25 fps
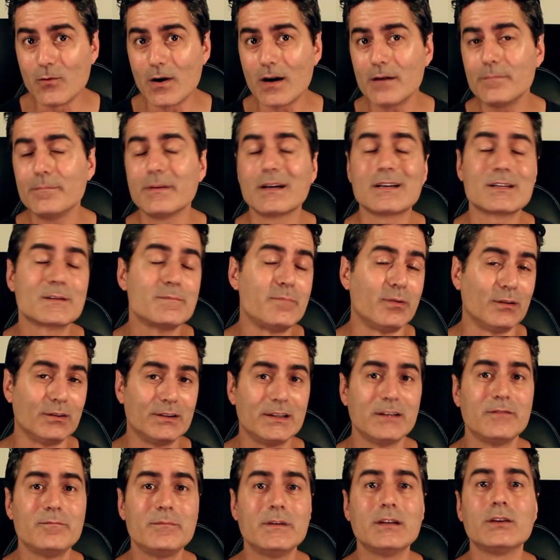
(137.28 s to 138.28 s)
one, because
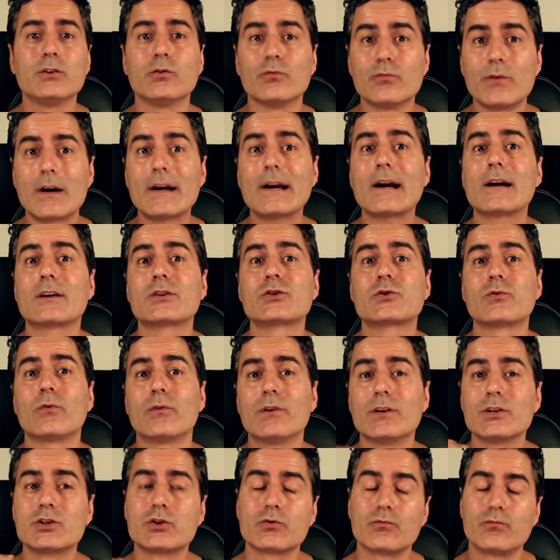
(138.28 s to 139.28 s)
believe me, you run out of
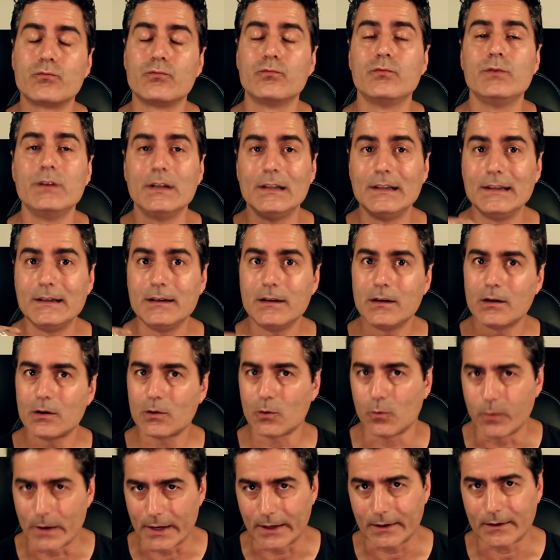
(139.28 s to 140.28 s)
storage really
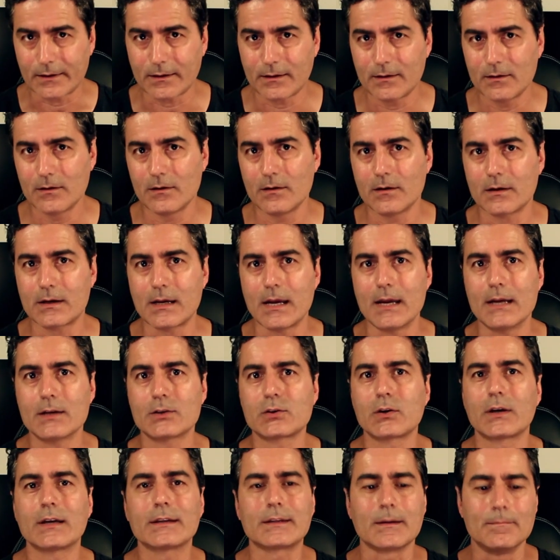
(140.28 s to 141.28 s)
quick, okay?
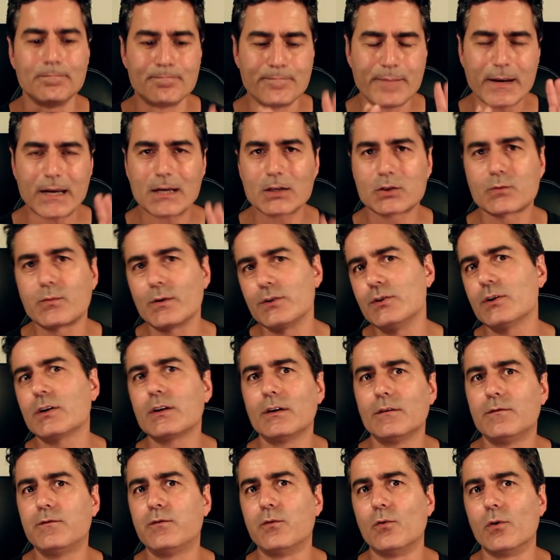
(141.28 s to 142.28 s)
So get the biggest one you
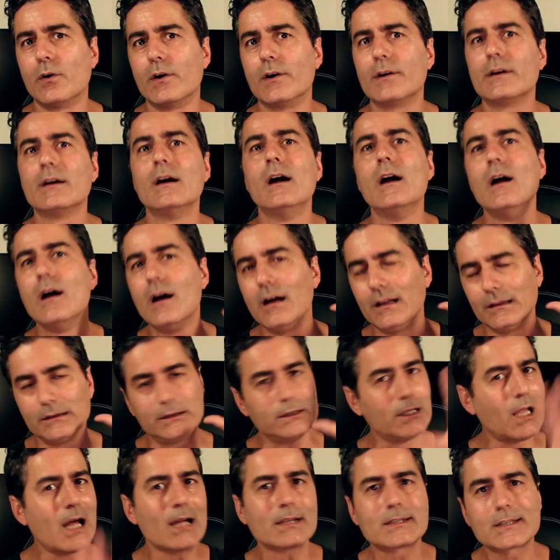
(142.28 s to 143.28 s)
can afford,
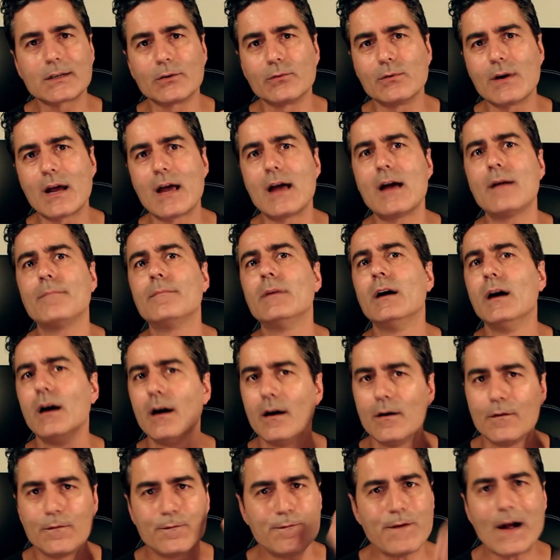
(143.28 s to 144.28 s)
lots of RAM,
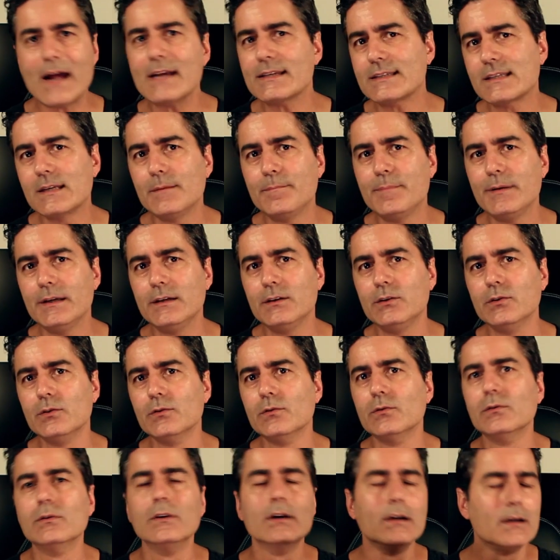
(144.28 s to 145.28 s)
fast
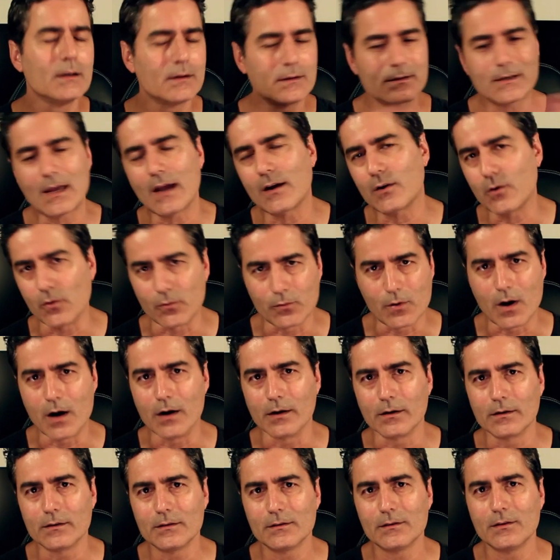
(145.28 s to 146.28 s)
CPU, can't go
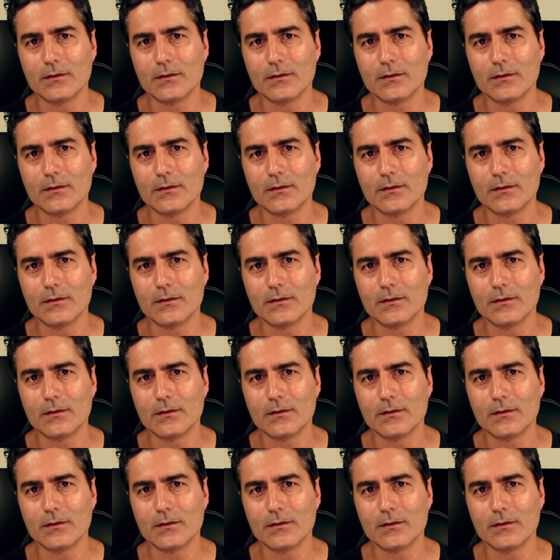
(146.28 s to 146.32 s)
wrong,